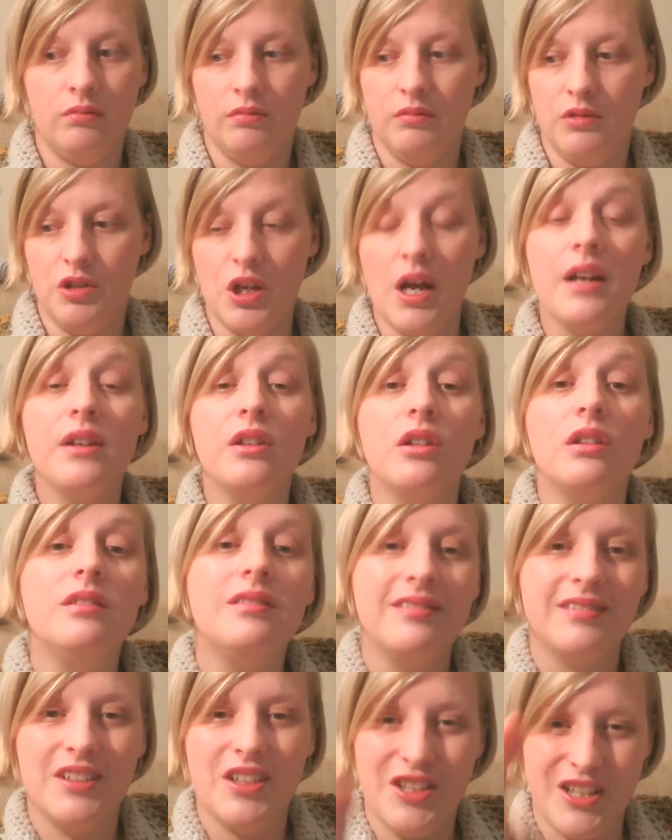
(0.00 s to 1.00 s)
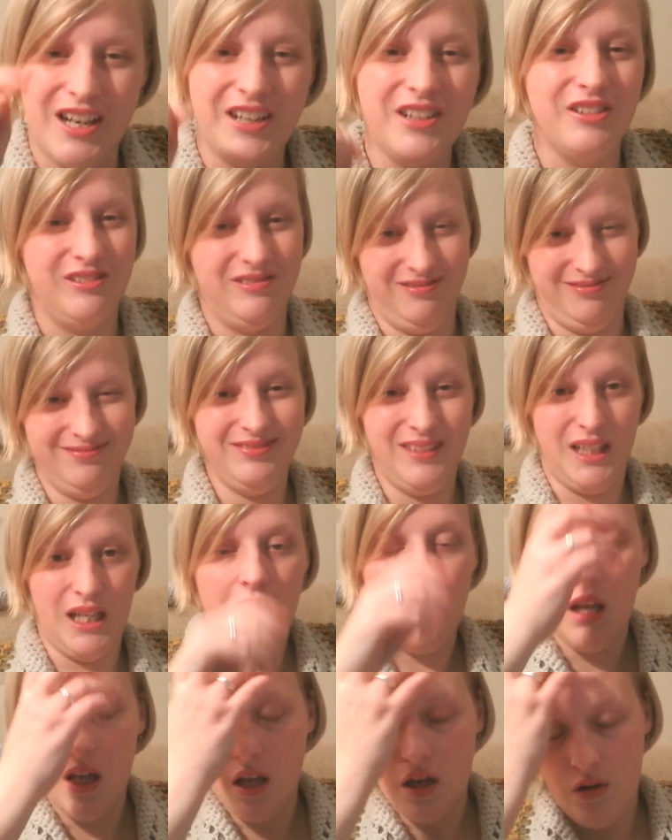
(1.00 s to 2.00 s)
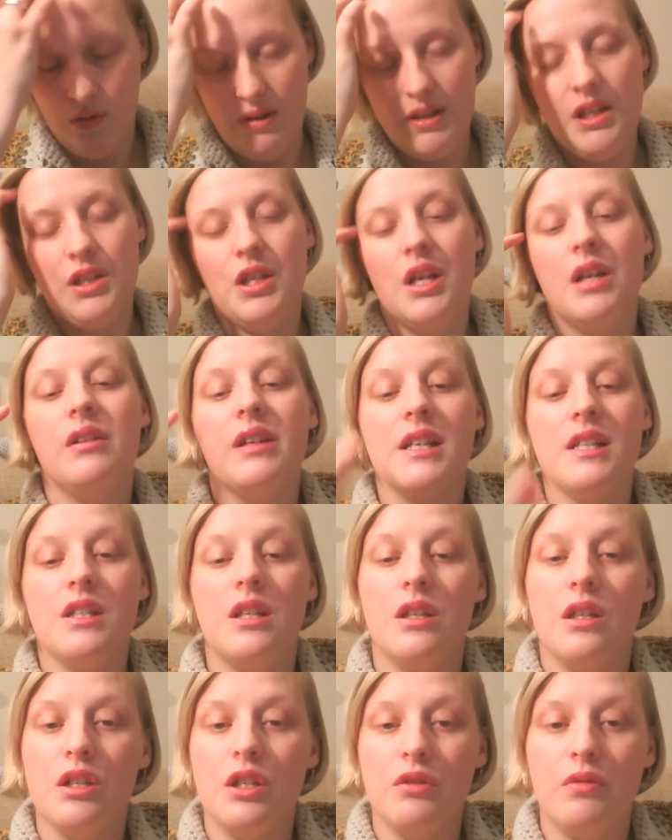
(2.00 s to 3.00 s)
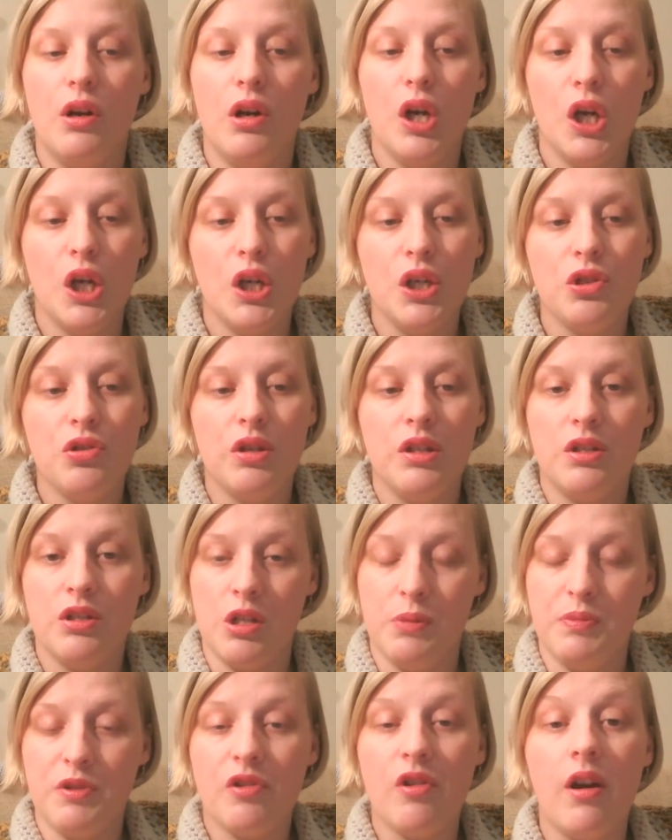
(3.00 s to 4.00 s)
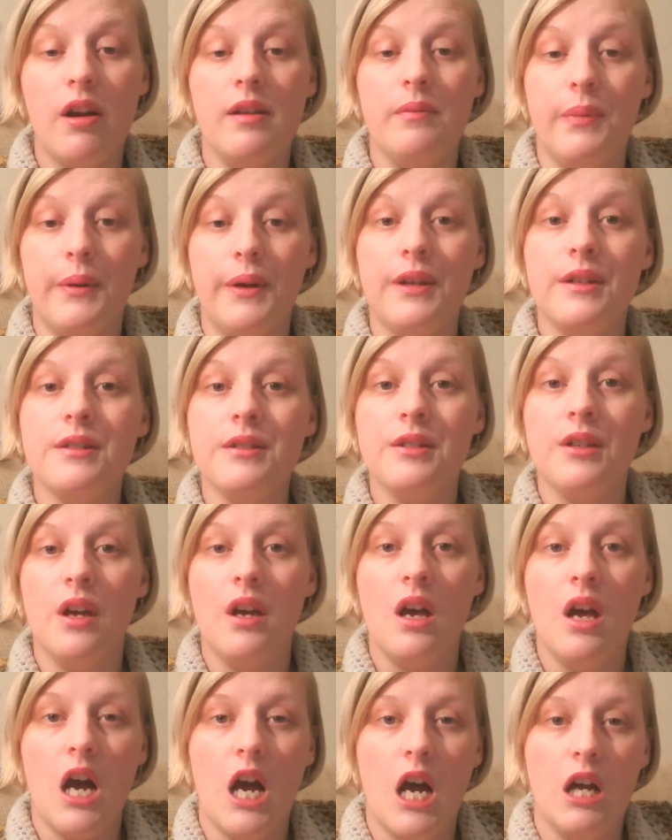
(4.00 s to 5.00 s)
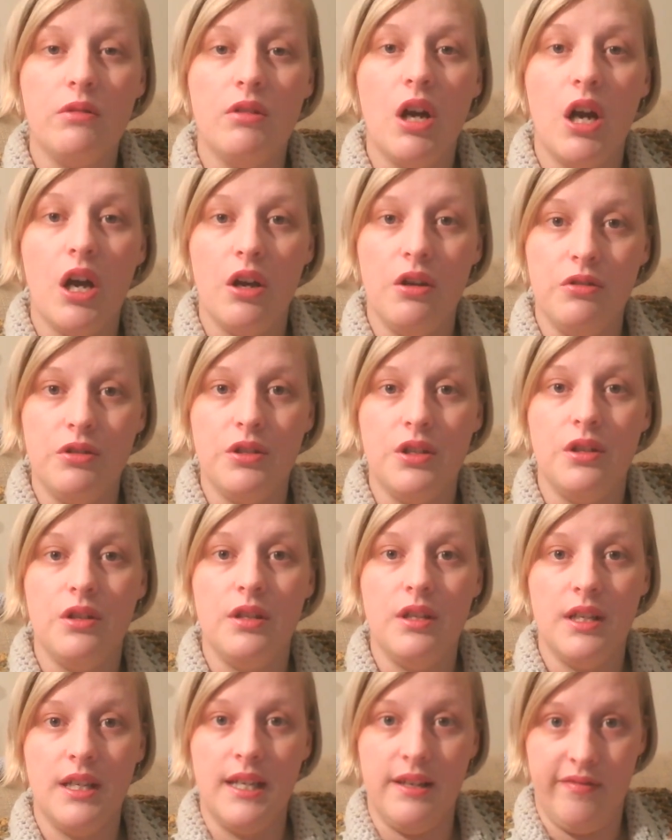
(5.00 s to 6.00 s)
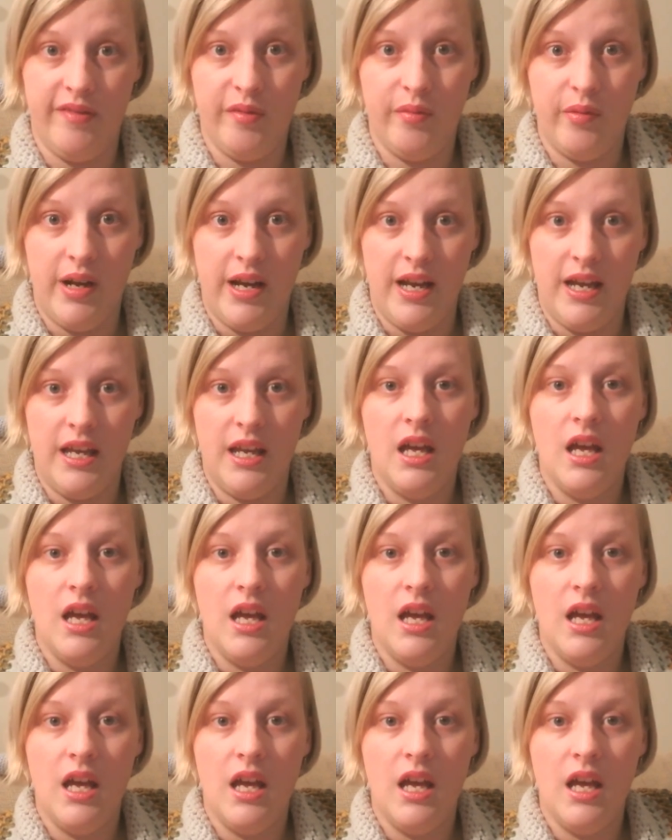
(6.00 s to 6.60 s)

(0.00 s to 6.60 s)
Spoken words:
channel, when this channel gets to 100 subscribers, I will host the giveaway.